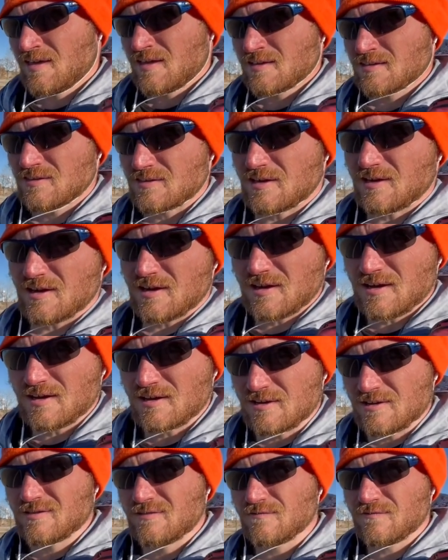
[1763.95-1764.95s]
the
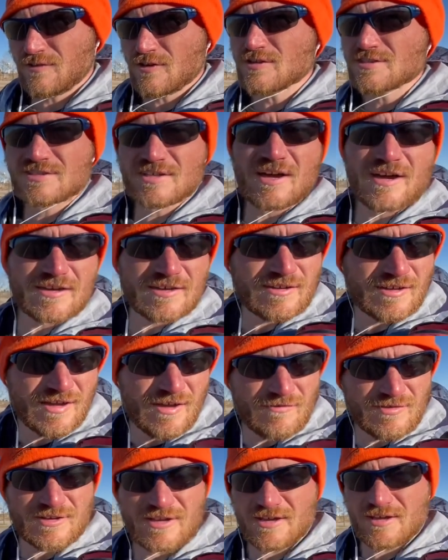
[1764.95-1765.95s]
first hike
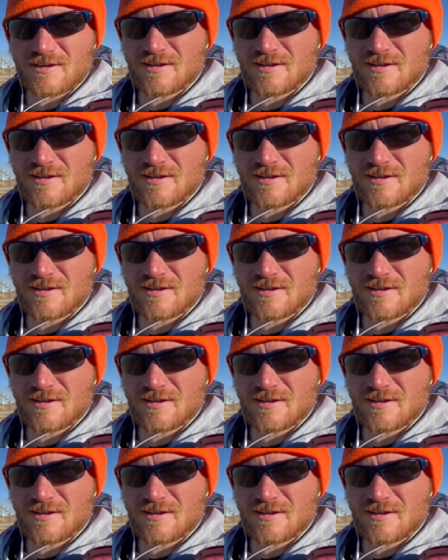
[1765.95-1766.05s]
ever did,